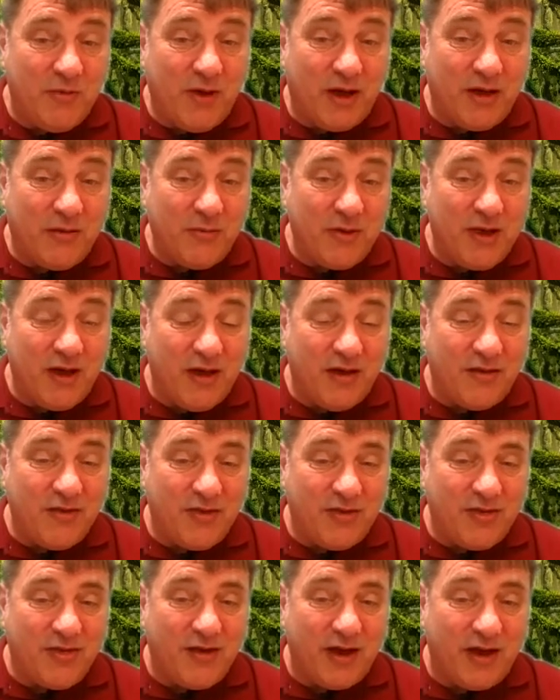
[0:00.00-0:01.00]
I kind of
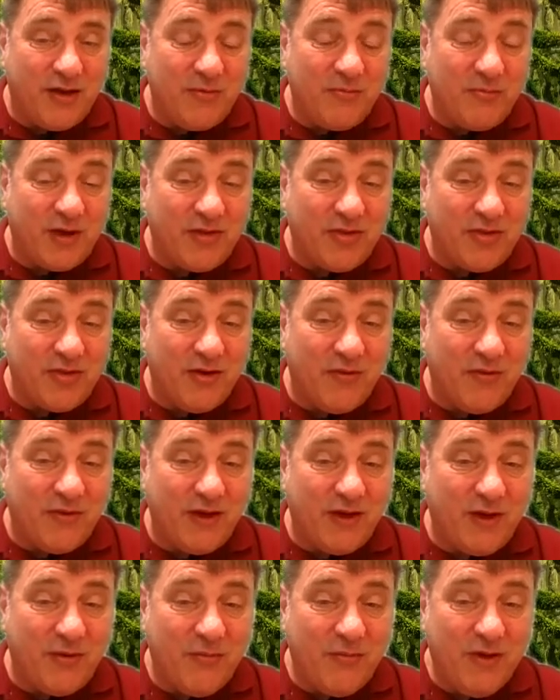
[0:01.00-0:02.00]
decided myself
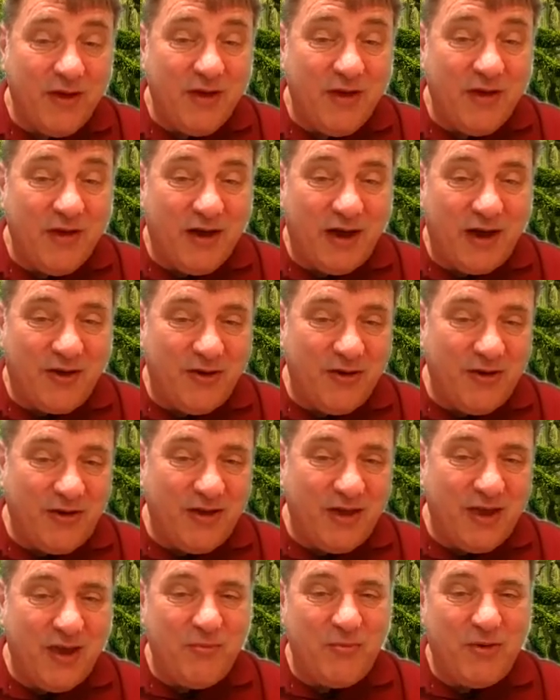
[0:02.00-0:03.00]
that I
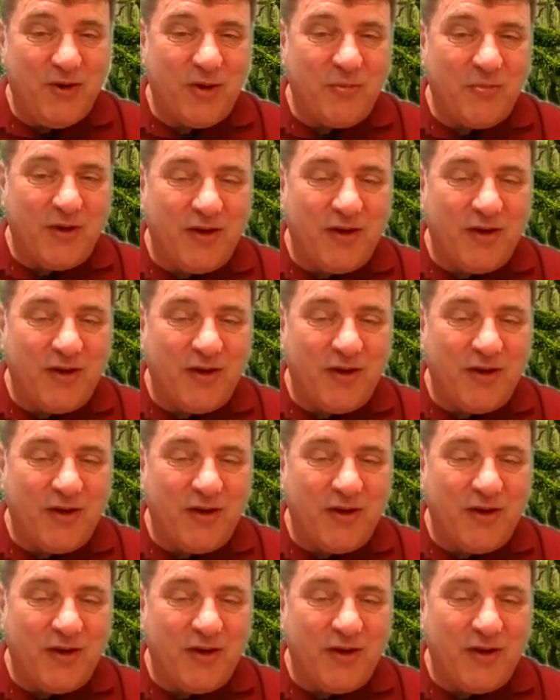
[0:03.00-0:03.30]
couldn't keep up.